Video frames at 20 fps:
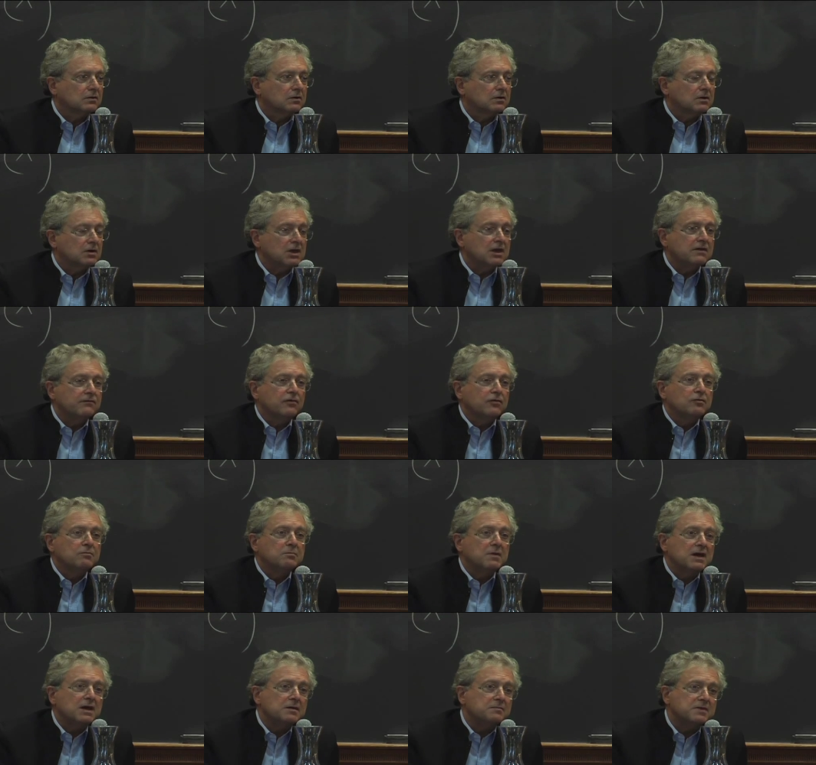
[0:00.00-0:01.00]
Even
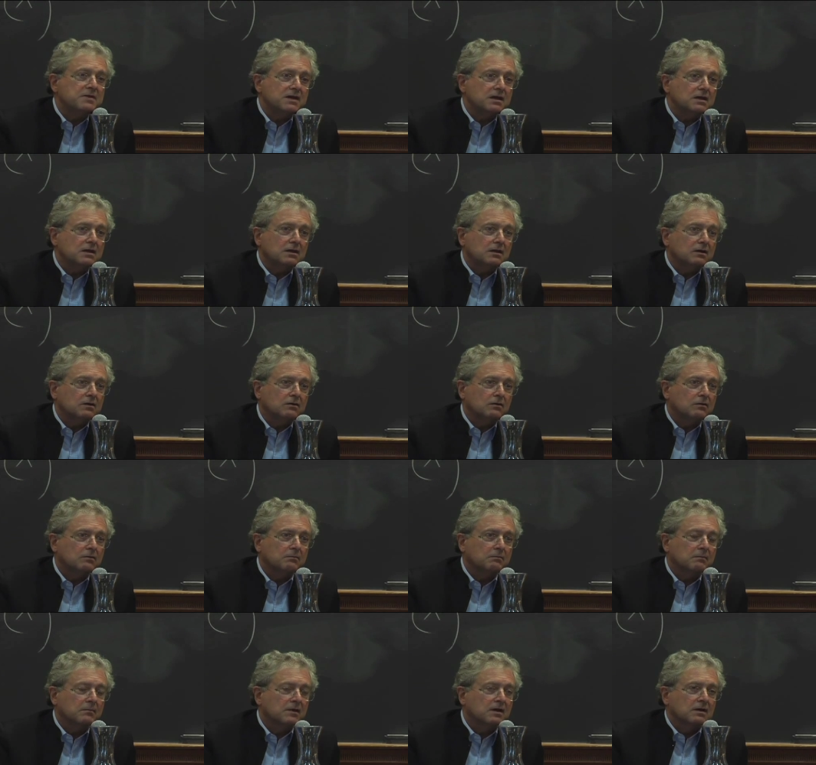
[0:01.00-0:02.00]
maybe,
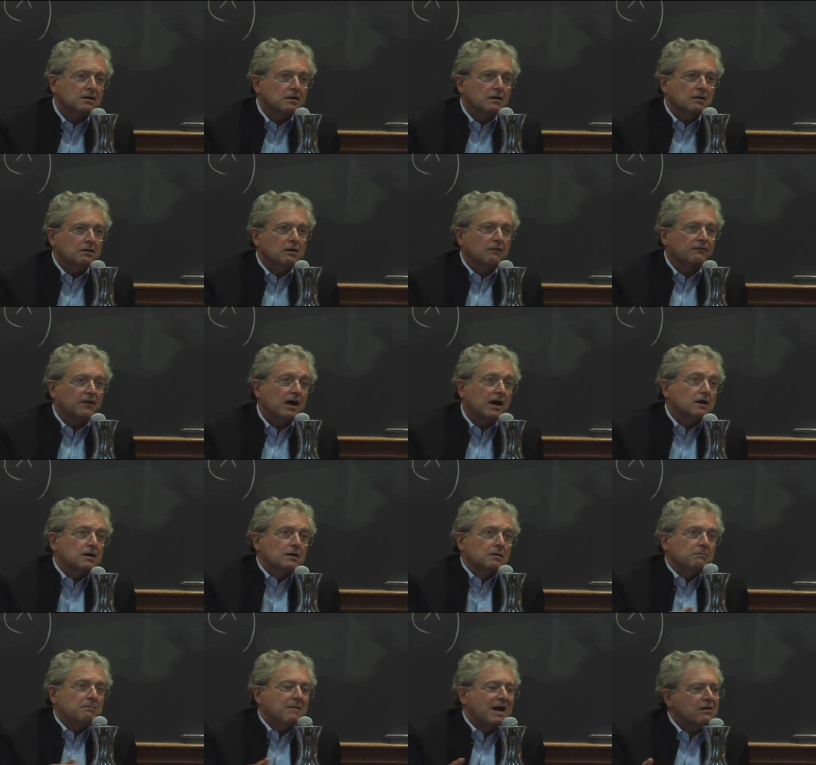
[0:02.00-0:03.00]

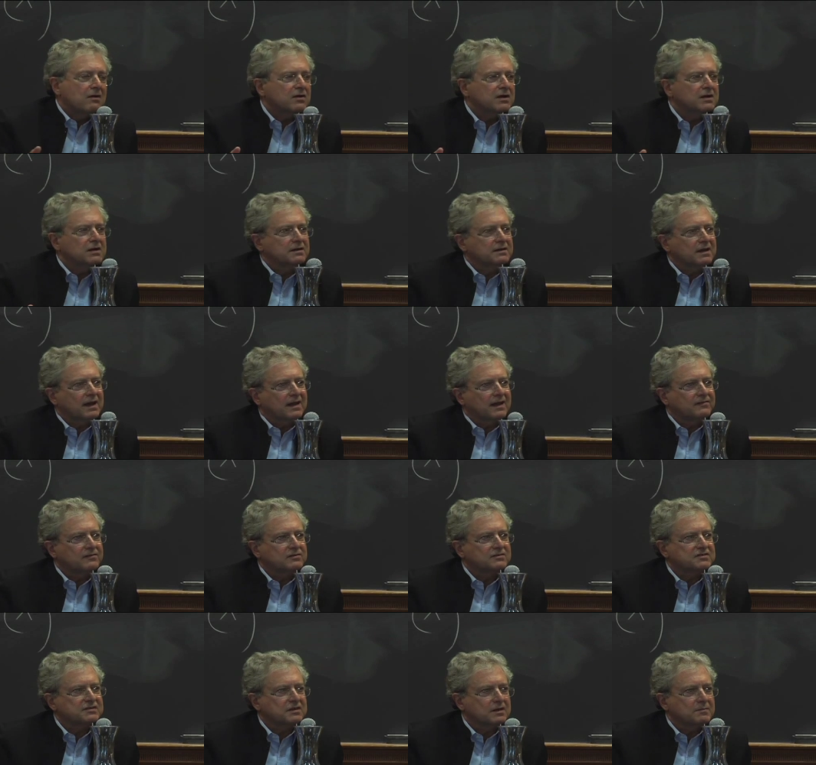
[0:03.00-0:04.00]
Marilyn had the
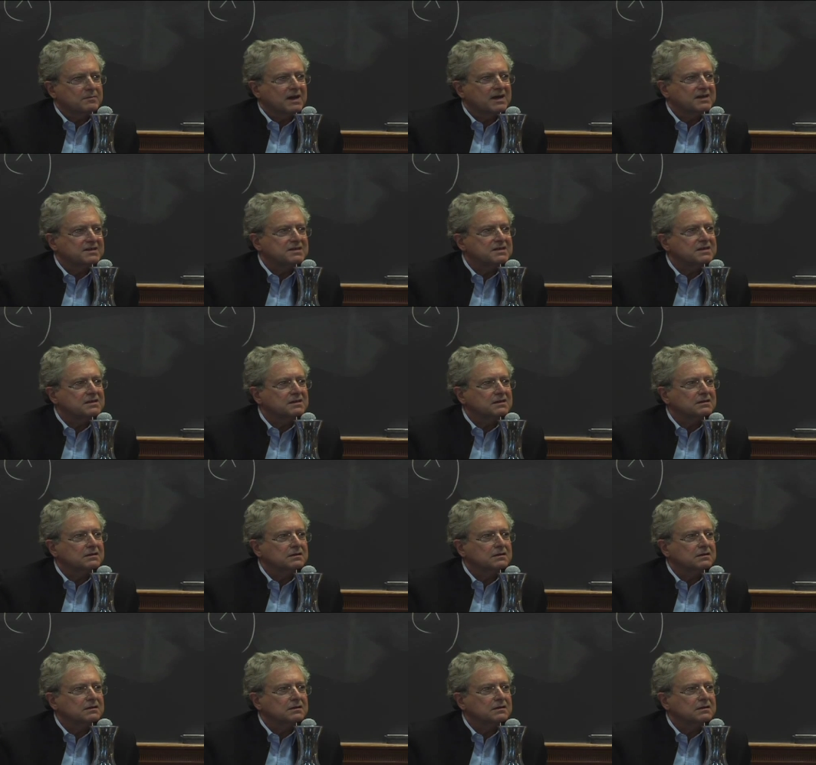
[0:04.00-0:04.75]
same idea.